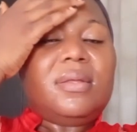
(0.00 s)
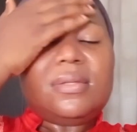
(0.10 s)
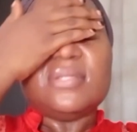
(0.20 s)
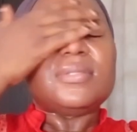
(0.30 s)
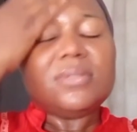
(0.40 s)

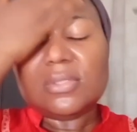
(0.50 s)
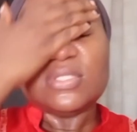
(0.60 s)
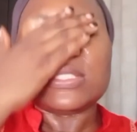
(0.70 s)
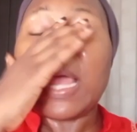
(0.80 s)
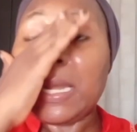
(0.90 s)
So
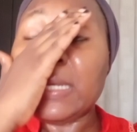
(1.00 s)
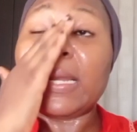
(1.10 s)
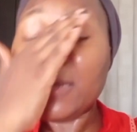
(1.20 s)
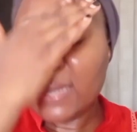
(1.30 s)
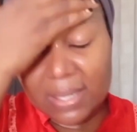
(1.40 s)
just adding
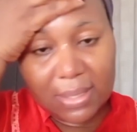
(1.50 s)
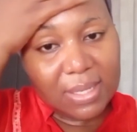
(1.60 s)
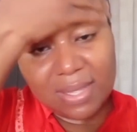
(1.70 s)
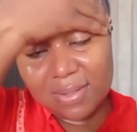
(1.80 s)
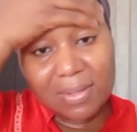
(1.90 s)
another
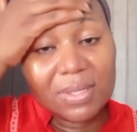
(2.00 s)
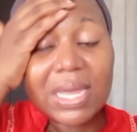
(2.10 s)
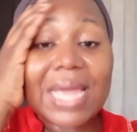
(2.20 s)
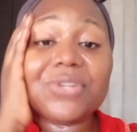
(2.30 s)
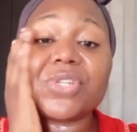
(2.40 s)
layer
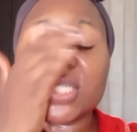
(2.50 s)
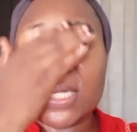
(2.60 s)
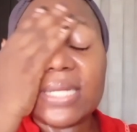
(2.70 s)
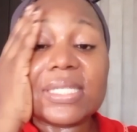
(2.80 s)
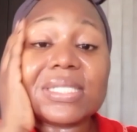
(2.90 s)
hydration
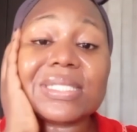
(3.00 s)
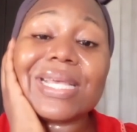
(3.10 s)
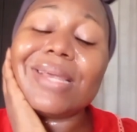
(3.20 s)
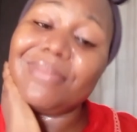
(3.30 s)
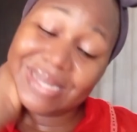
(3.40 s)
at this time,